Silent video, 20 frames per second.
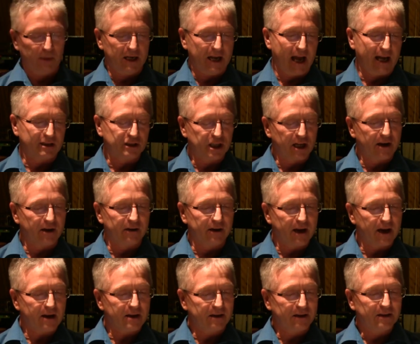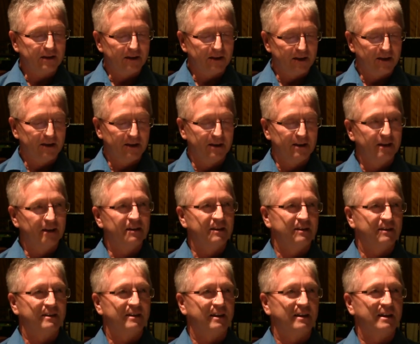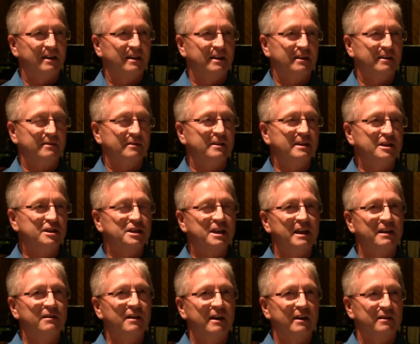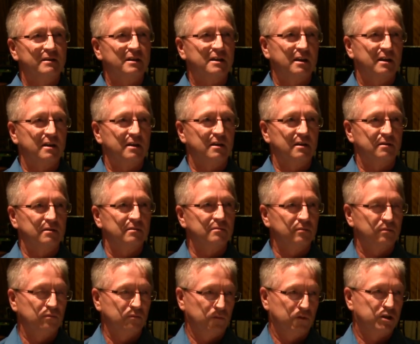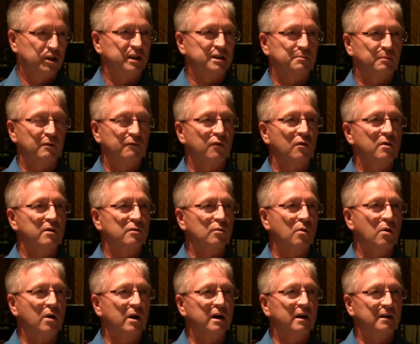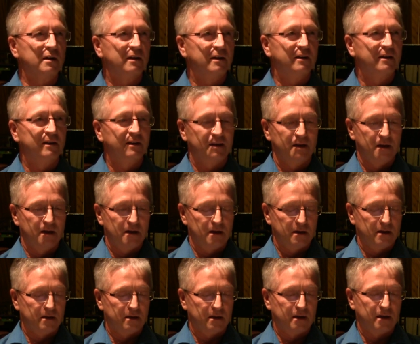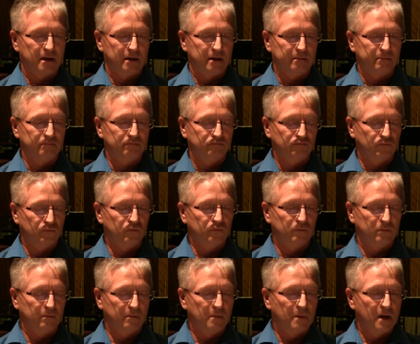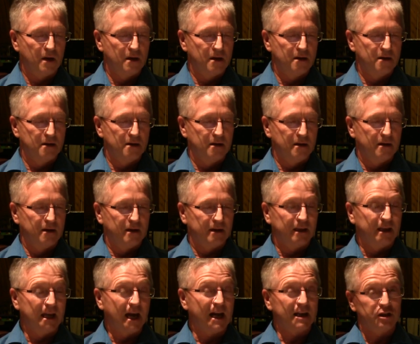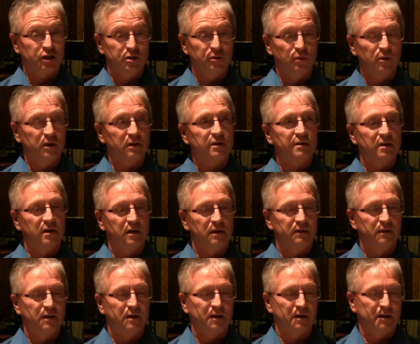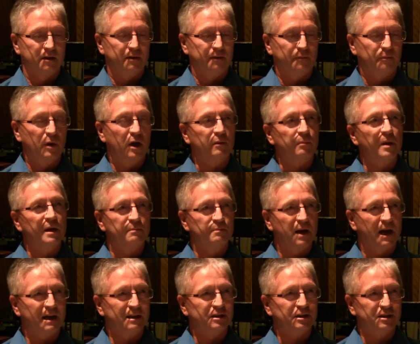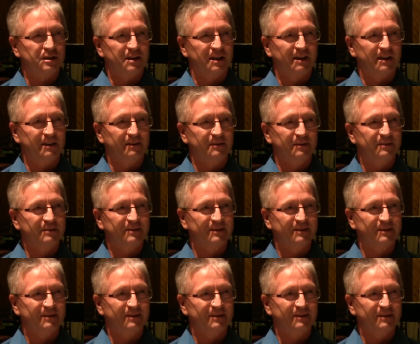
Bonanza area. Uh, he stayed there till just before the war. Um, he actually worked on the uh, Monkman Pass, uh,